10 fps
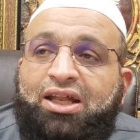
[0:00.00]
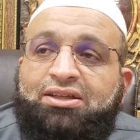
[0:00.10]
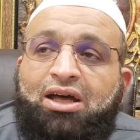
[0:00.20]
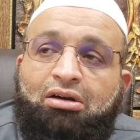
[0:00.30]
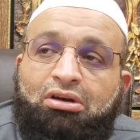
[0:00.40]

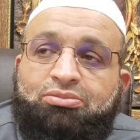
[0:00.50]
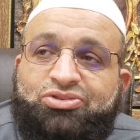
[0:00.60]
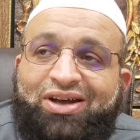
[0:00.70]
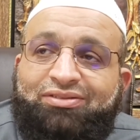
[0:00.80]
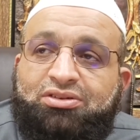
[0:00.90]
and the haram
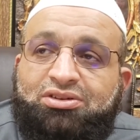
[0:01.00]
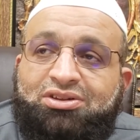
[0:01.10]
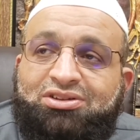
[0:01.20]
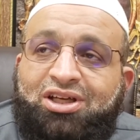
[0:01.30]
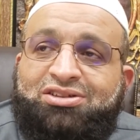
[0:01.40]
travel,
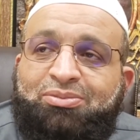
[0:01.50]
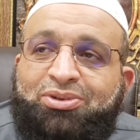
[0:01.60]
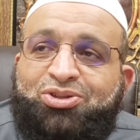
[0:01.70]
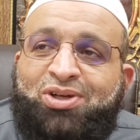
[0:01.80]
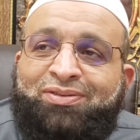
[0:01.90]
and
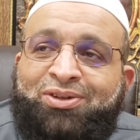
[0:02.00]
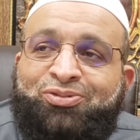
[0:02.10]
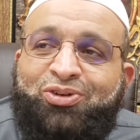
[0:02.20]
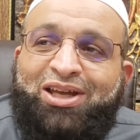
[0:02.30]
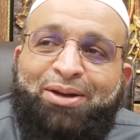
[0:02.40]
somebody traveling
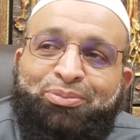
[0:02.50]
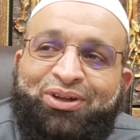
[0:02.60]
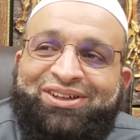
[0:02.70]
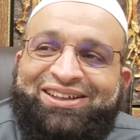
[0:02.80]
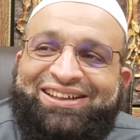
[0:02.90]
for
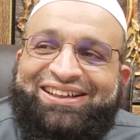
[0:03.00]
gambling,